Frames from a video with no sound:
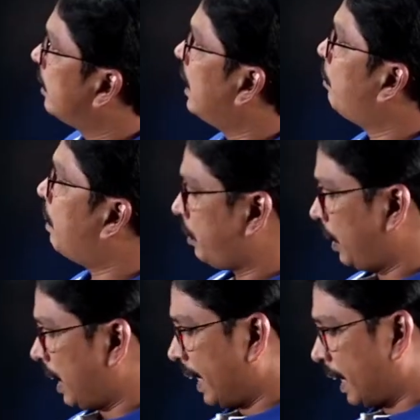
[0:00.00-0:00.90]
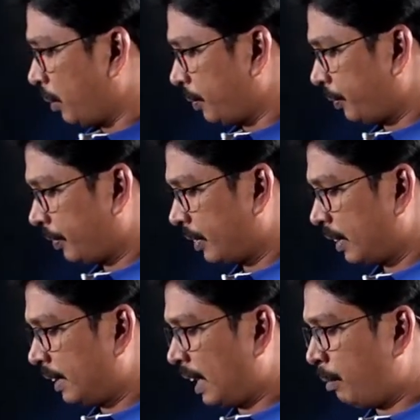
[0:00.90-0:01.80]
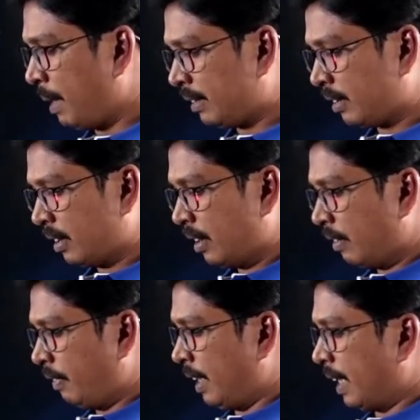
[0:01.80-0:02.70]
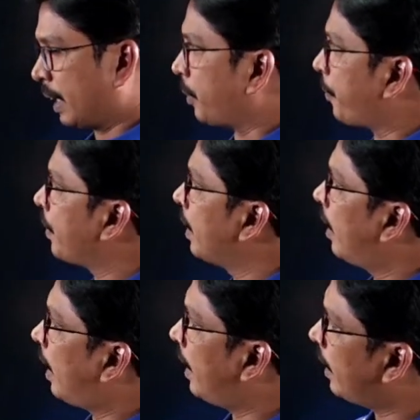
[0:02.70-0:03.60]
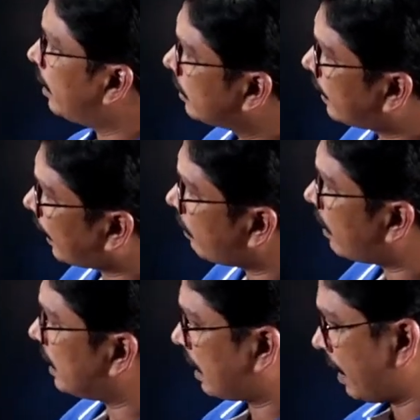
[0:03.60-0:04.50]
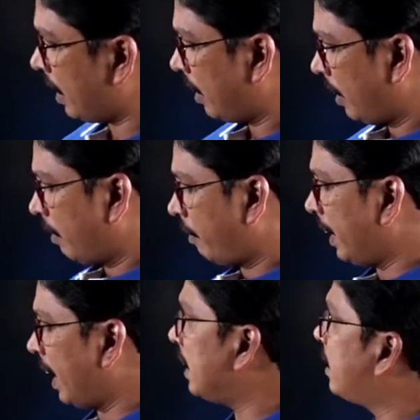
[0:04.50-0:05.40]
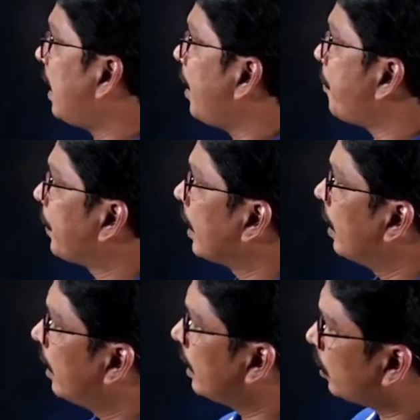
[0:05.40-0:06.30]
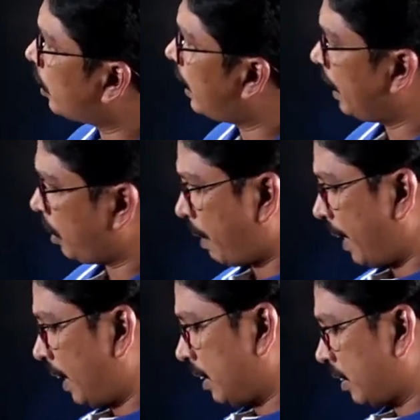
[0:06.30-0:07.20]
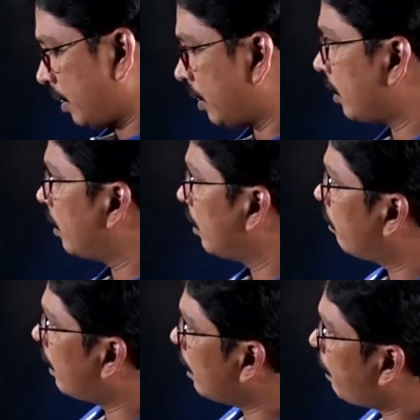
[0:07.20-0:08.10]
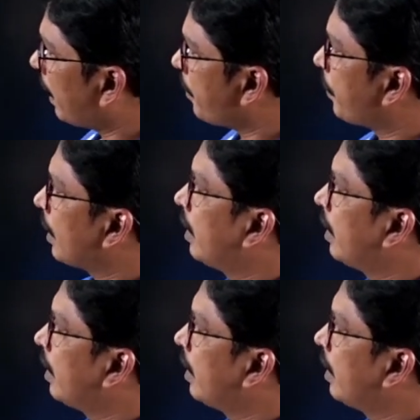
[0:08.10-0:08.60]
Z bus will not give. Z bus will not give. And second one is given Yij is equivalent to minus 1 by